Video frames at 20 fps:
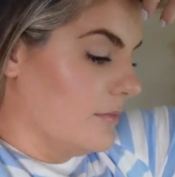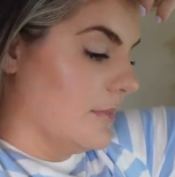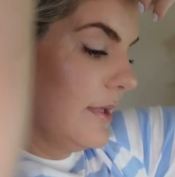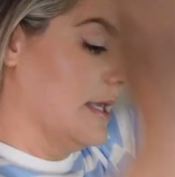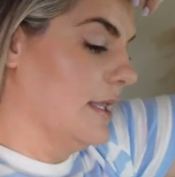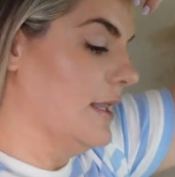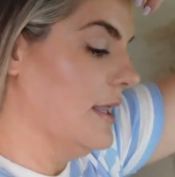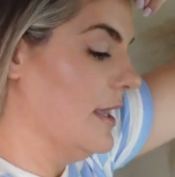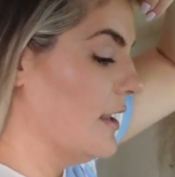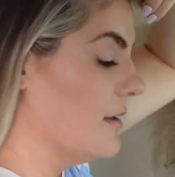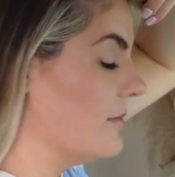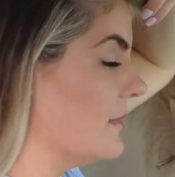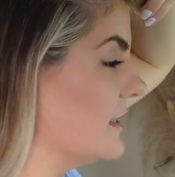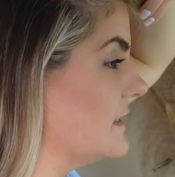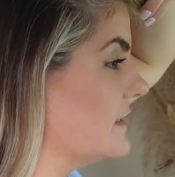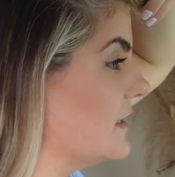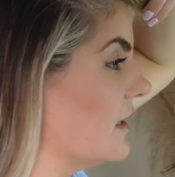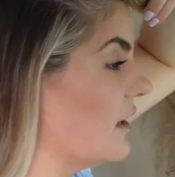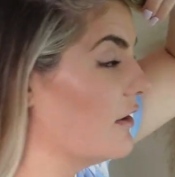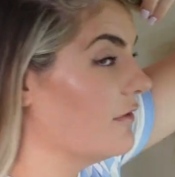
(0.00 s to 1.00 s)
getting ahead of
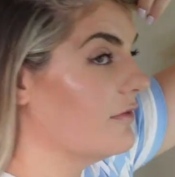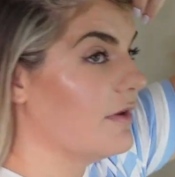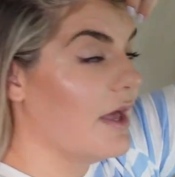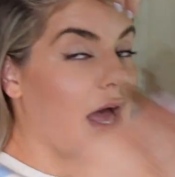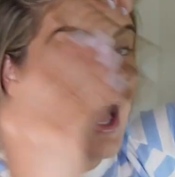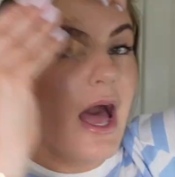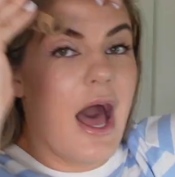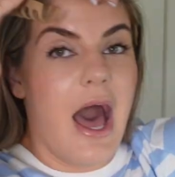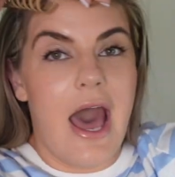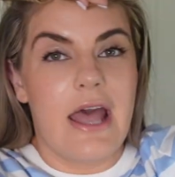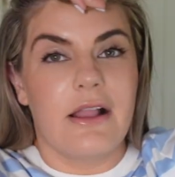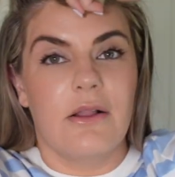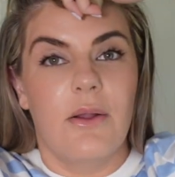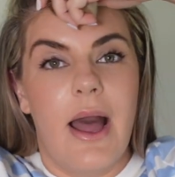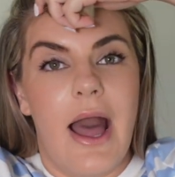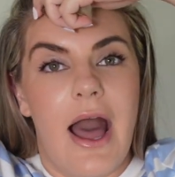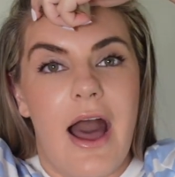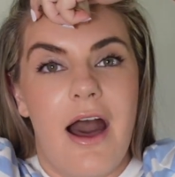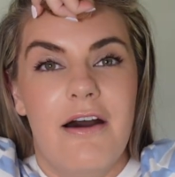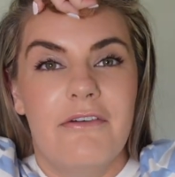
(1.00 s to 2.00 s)
myself. I don't
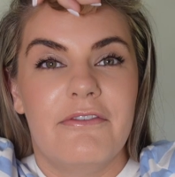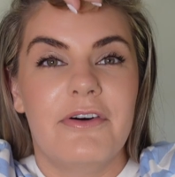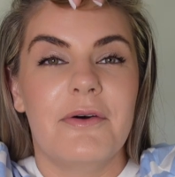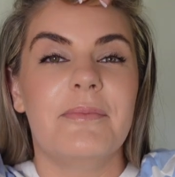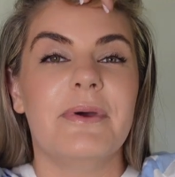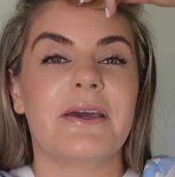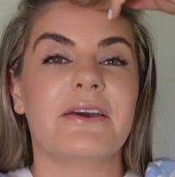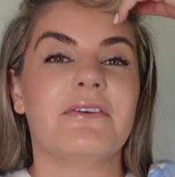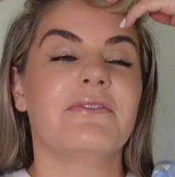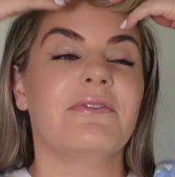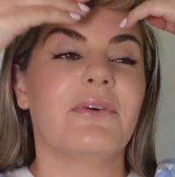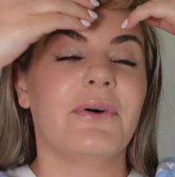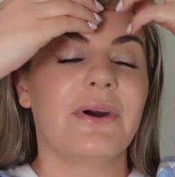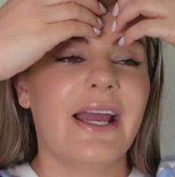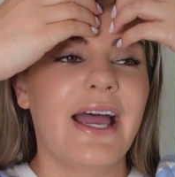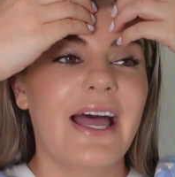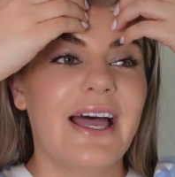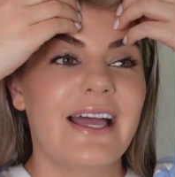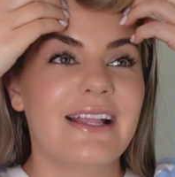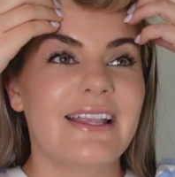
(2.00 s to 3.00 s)
have a big
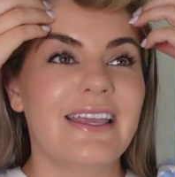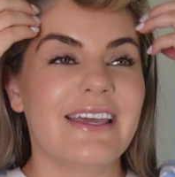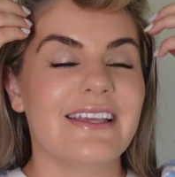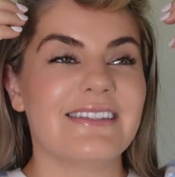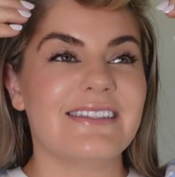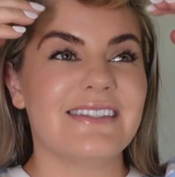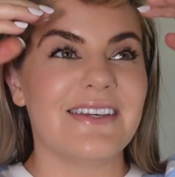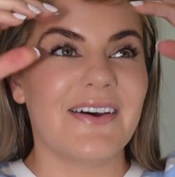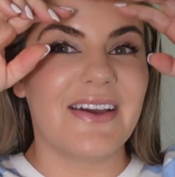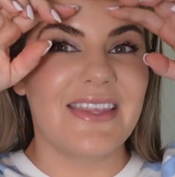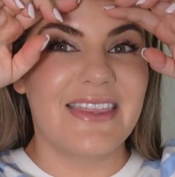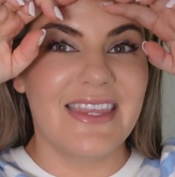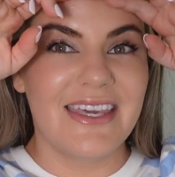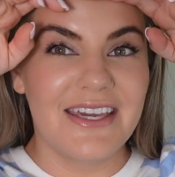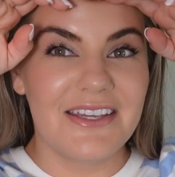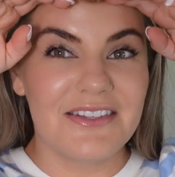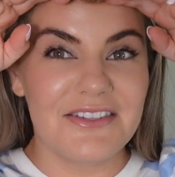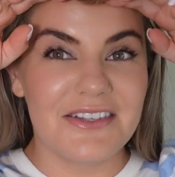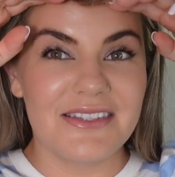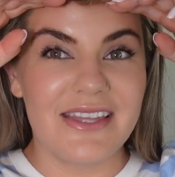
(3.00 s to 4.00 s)
forehead, and so I think
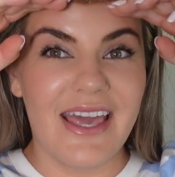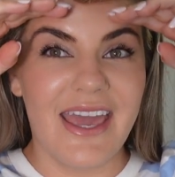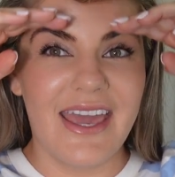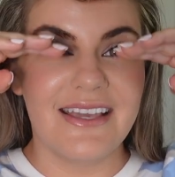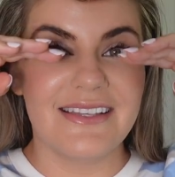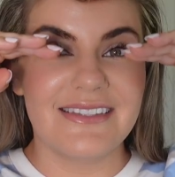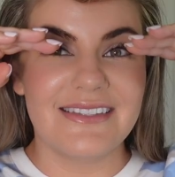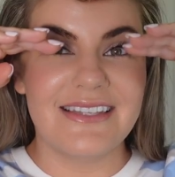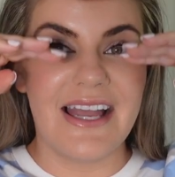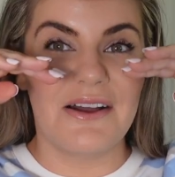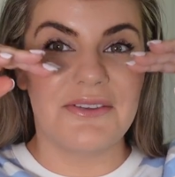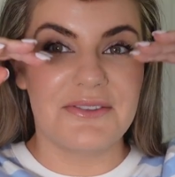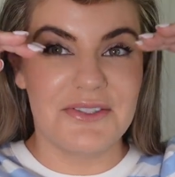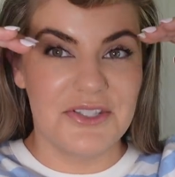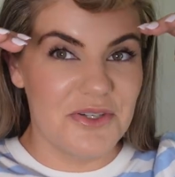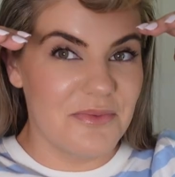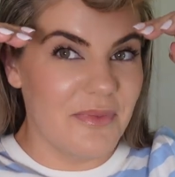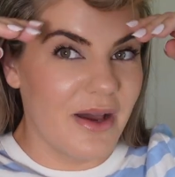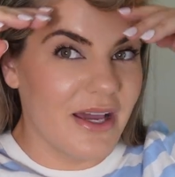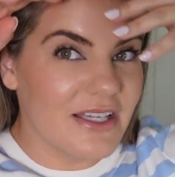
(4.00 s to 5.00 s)
it just hangs down
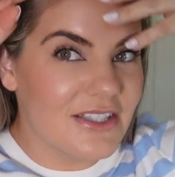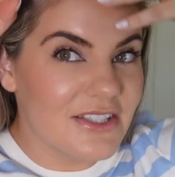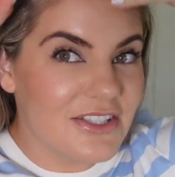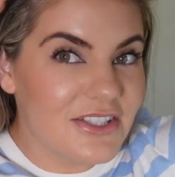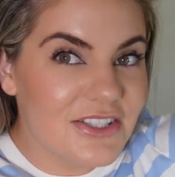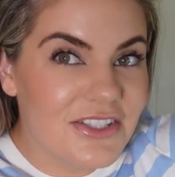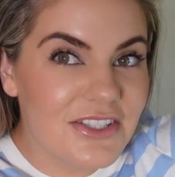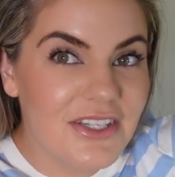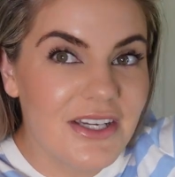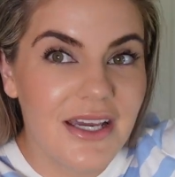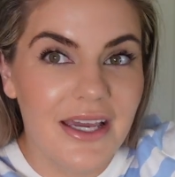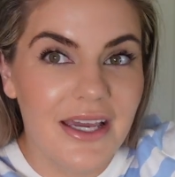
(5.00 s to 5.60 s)
too much